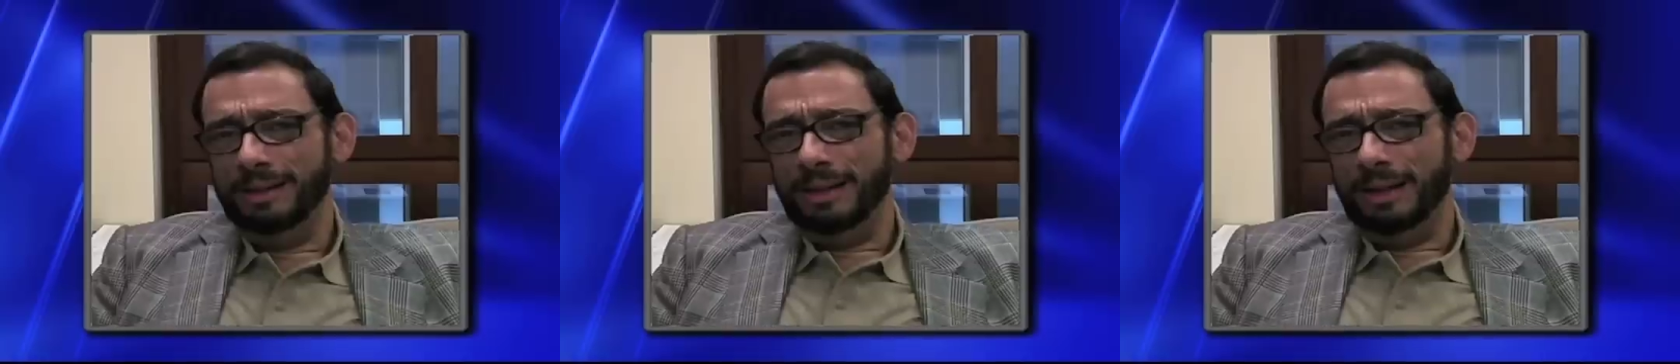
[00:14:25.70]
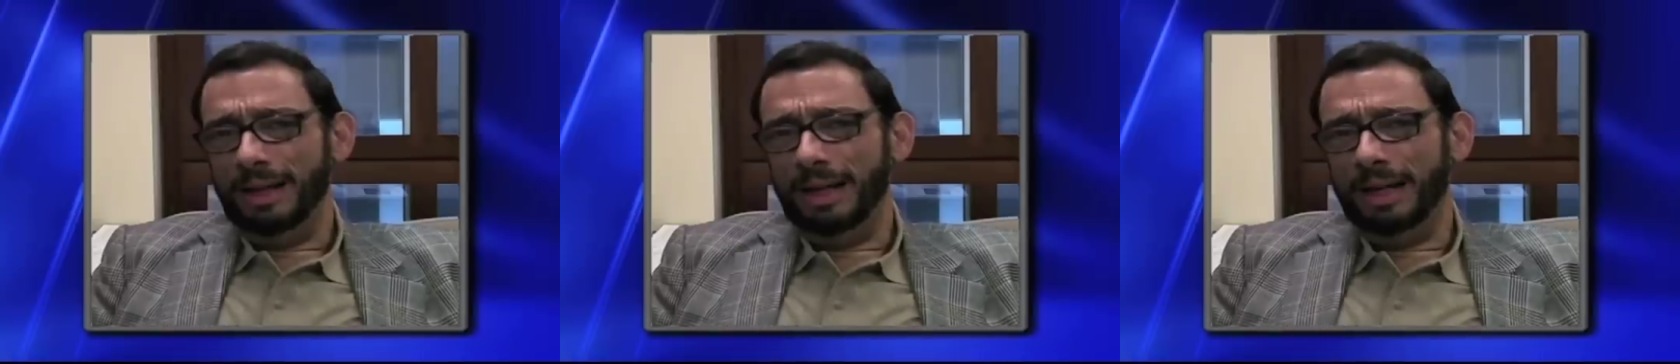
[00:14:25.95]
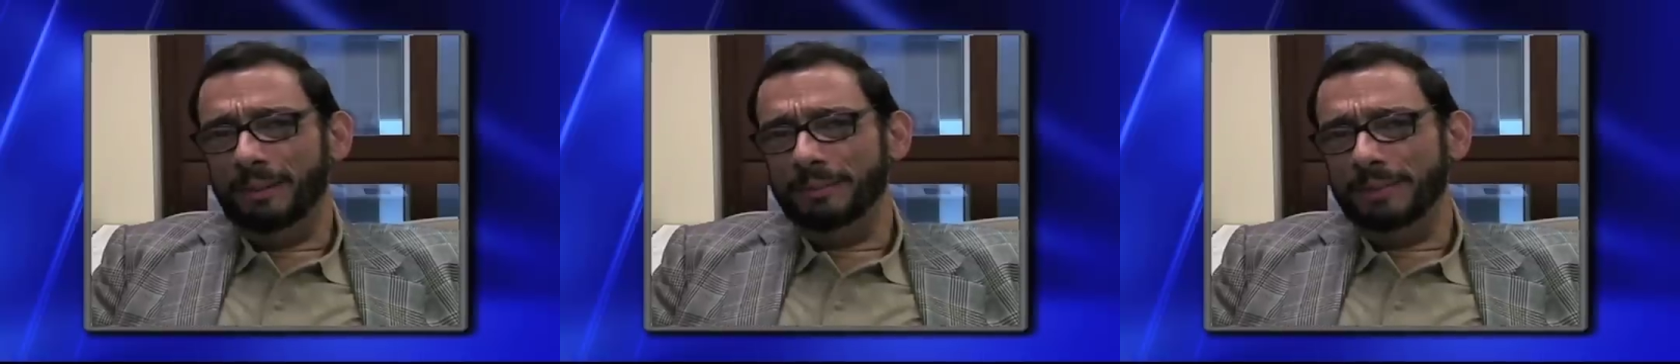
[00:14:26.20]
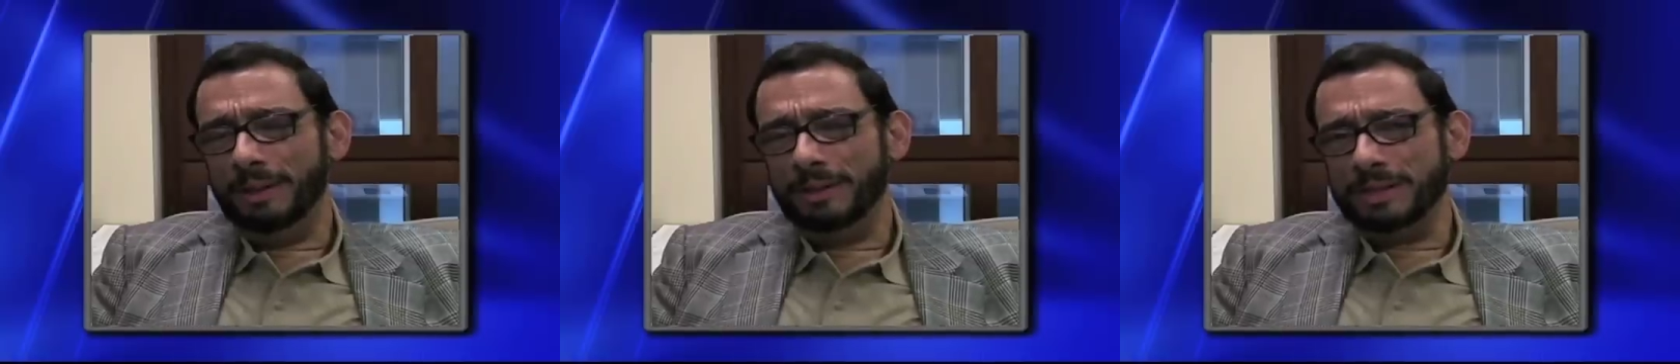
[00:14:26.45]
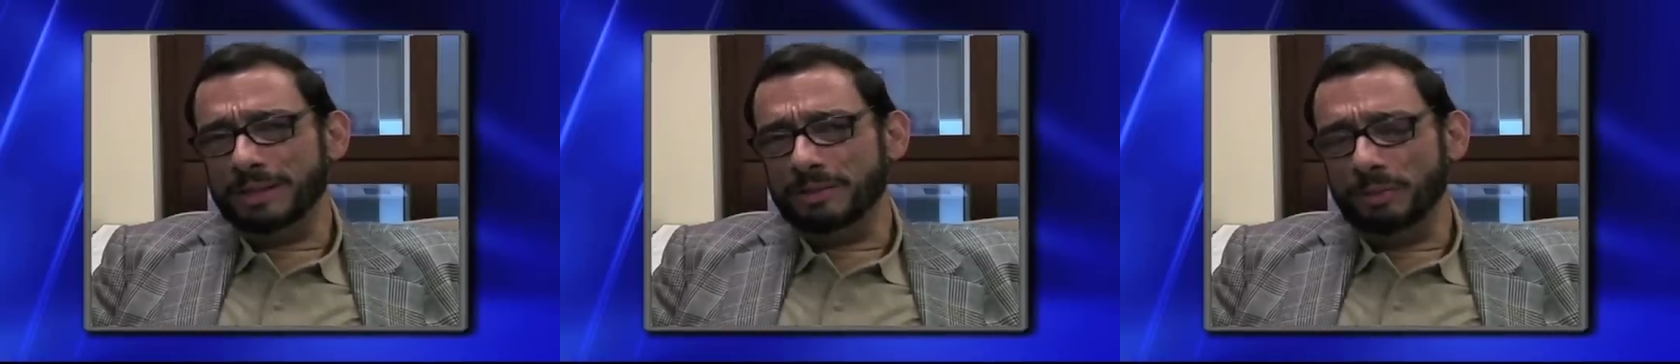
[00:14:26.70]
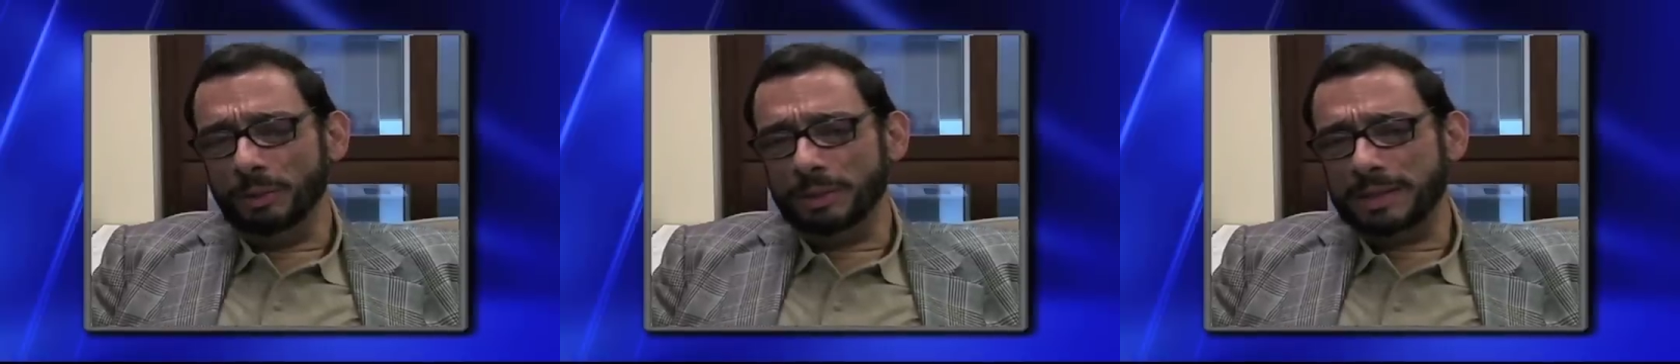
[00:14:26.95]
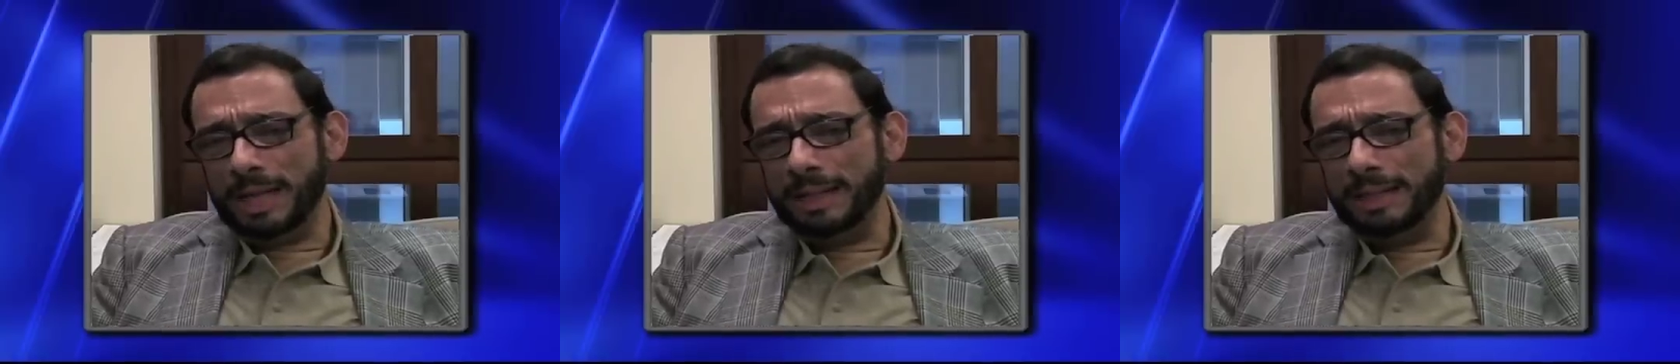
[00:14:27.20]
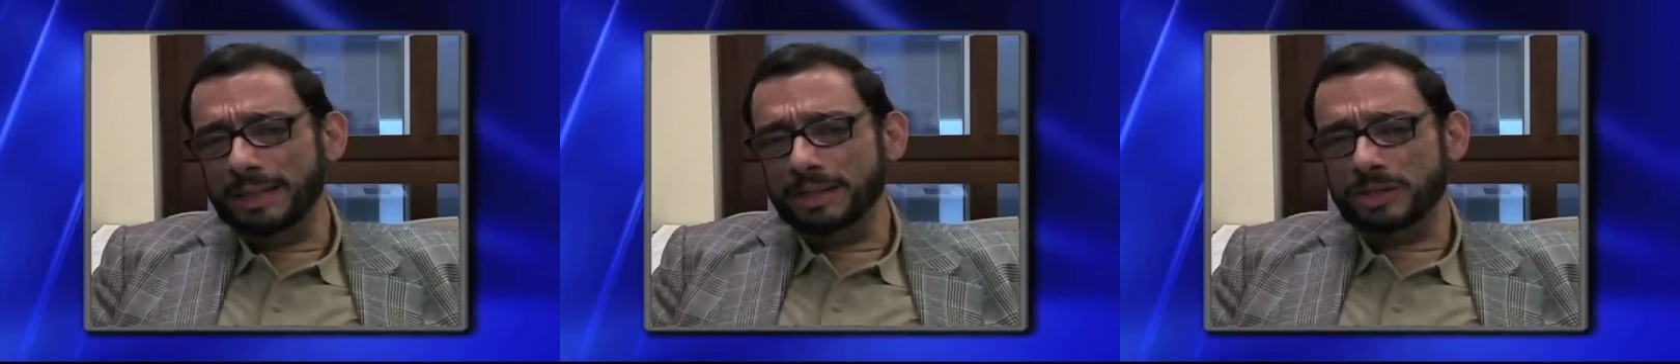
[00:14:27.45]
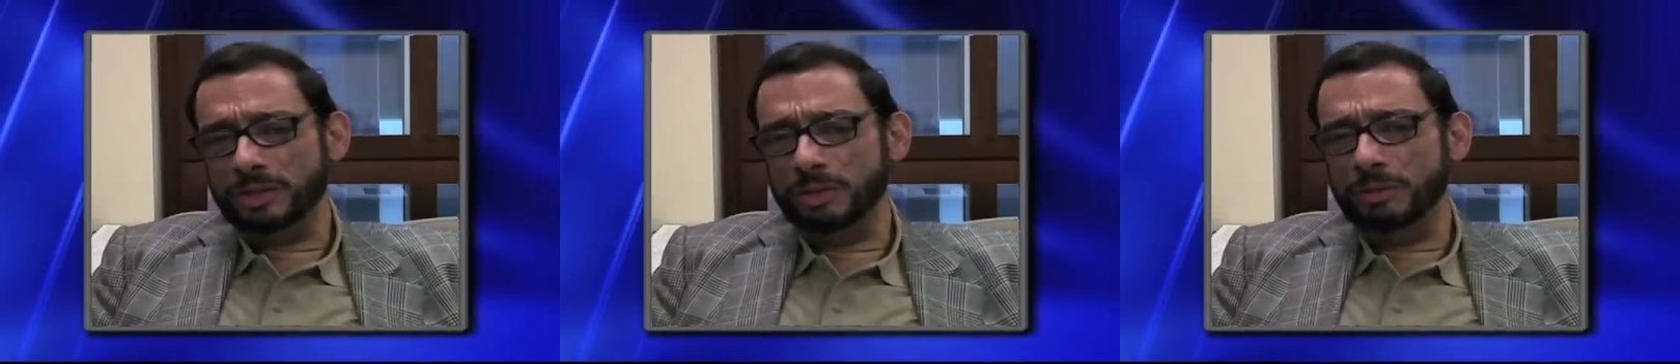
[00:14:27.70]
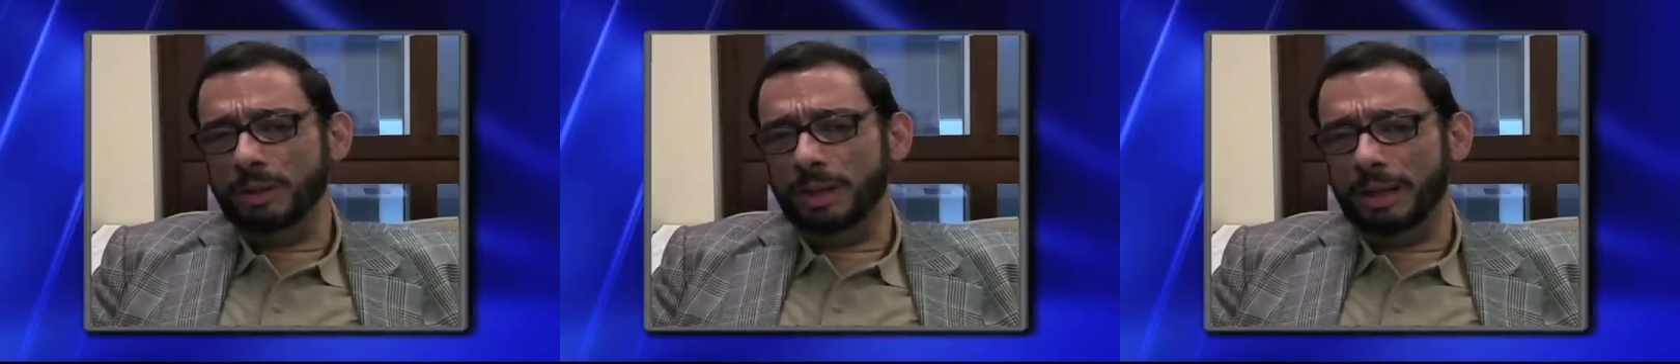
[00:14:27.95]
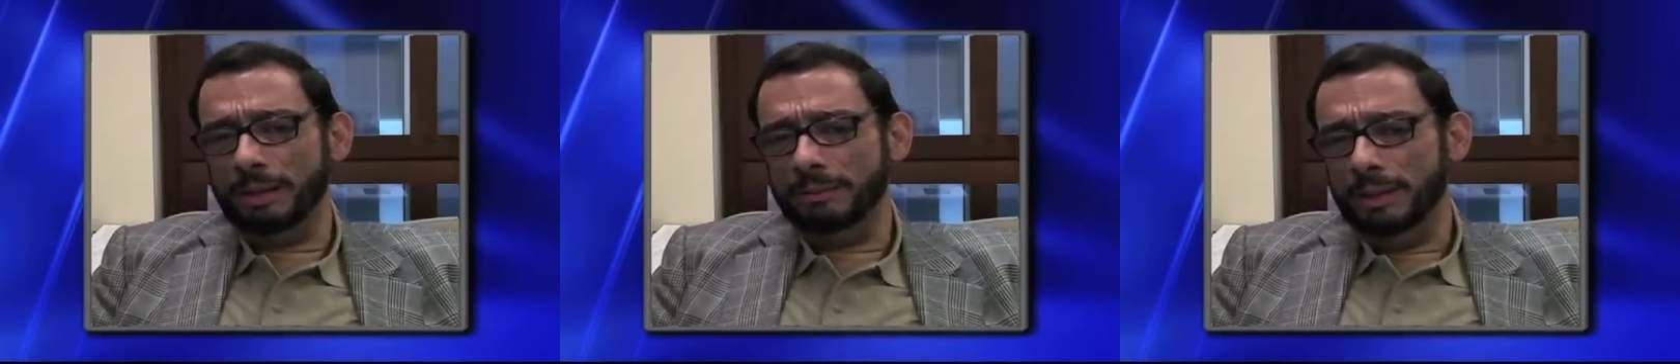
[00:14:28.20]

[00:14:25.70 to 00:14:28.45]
It's really tied into